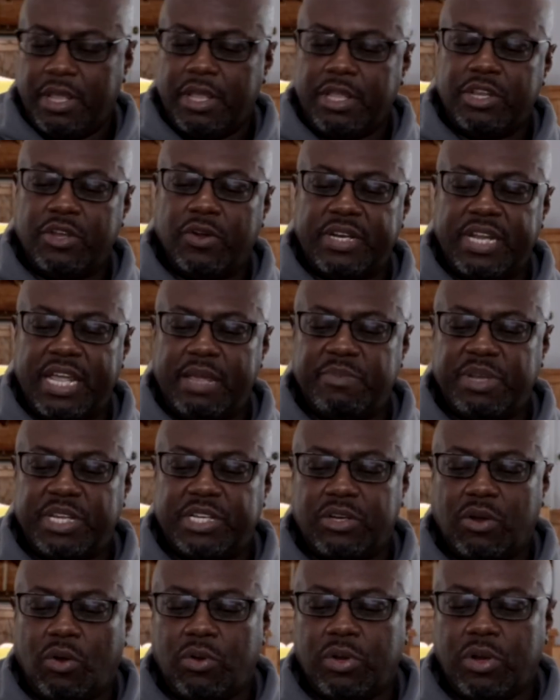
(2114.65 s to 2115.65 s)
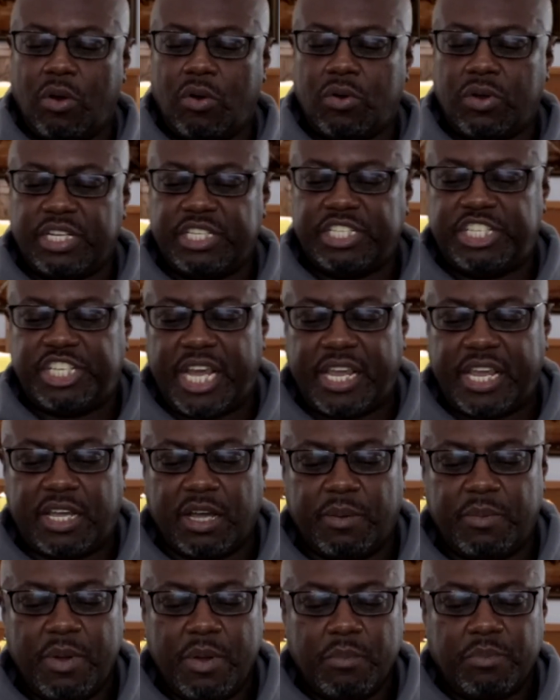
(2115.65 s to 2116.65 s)
Your name is no longer
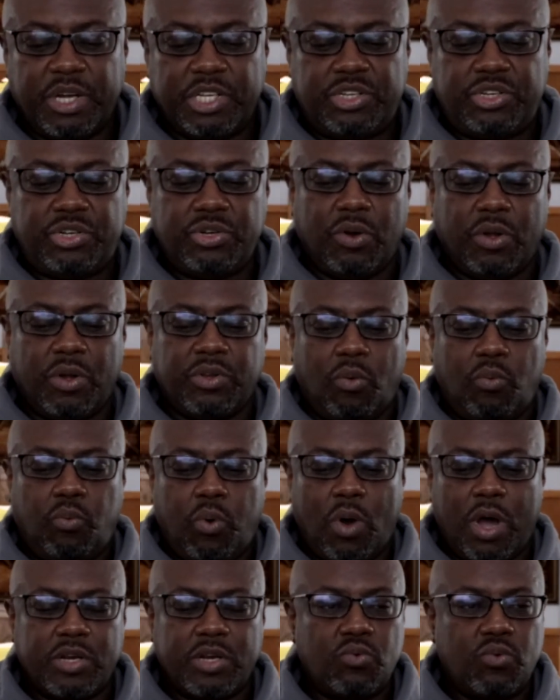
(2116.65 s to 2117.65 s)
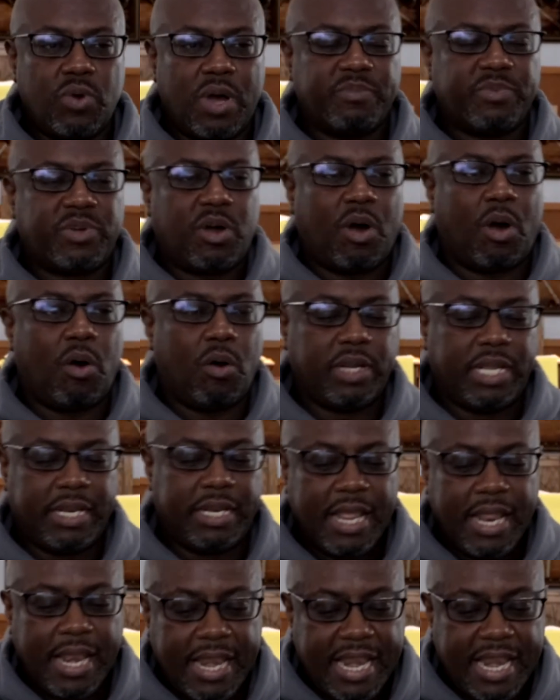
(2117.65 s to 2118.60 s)
Jacob, but you are the one who I'm calling.